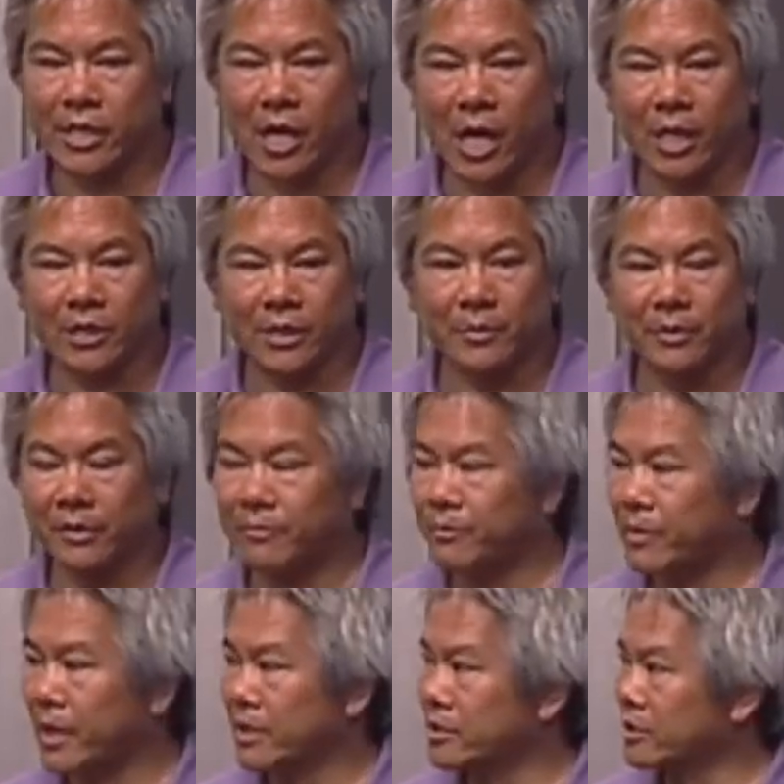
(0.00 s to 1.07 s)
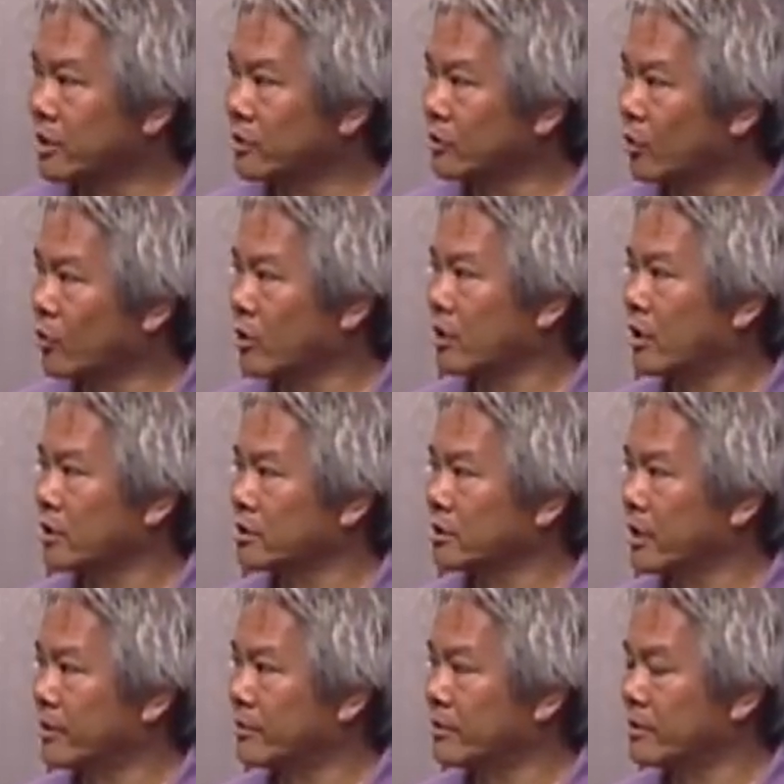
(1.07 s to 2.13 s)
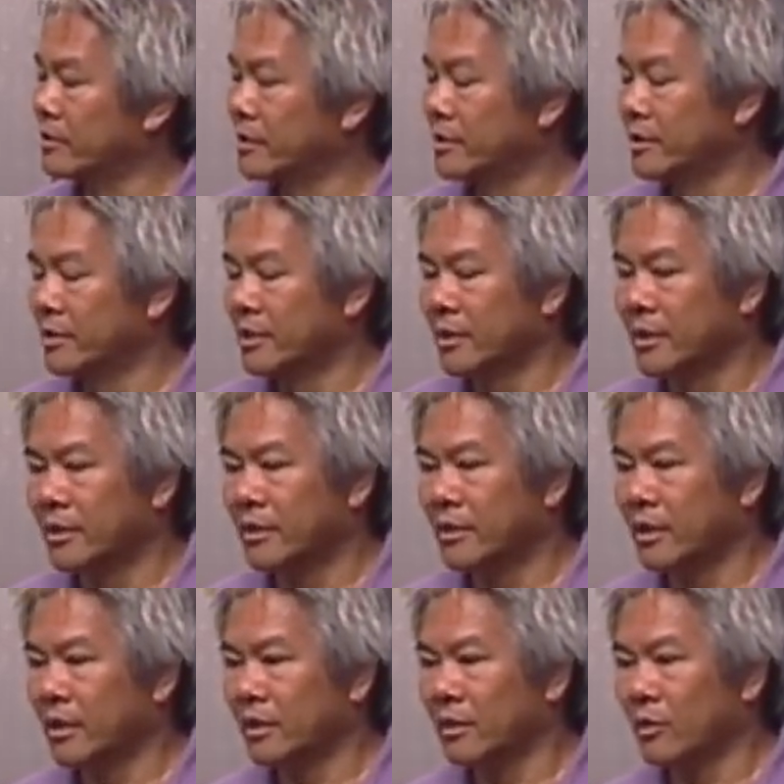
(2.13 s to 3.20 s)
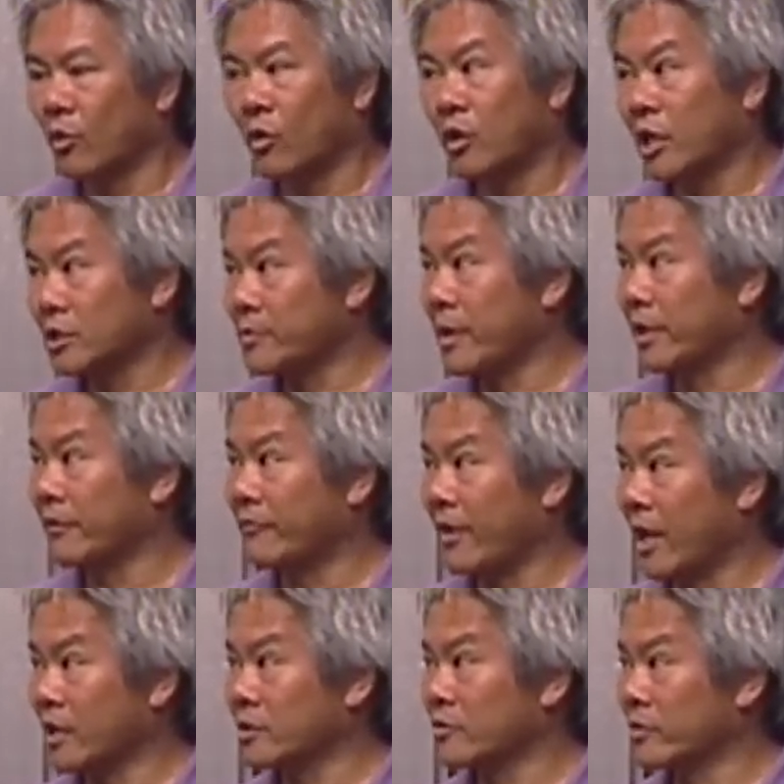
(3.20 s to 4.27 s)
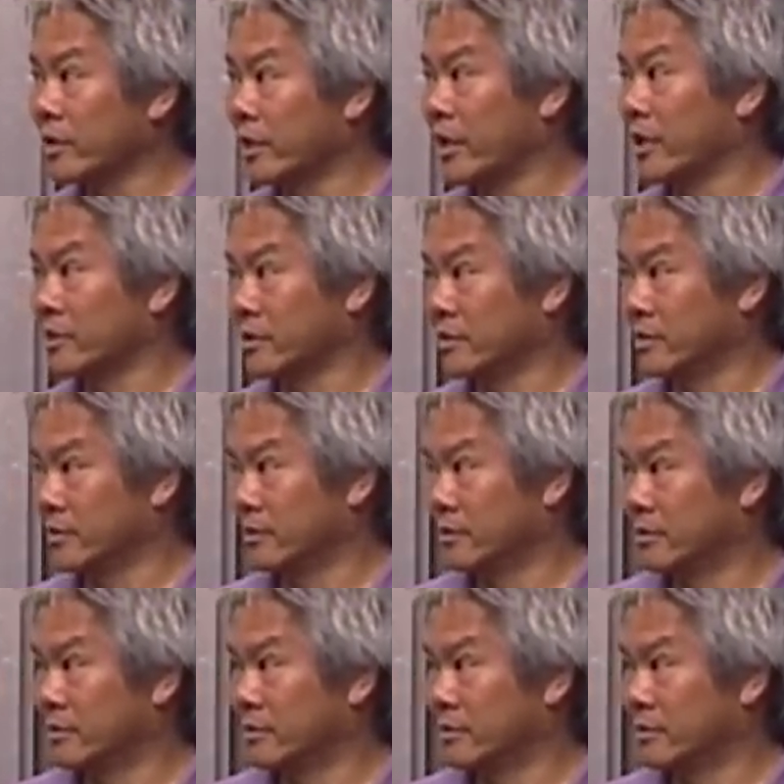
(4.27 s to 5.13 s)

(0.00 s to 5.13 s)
not to be based on lower cost labor. Mm -hmm. Lower cost manufacturing, yes,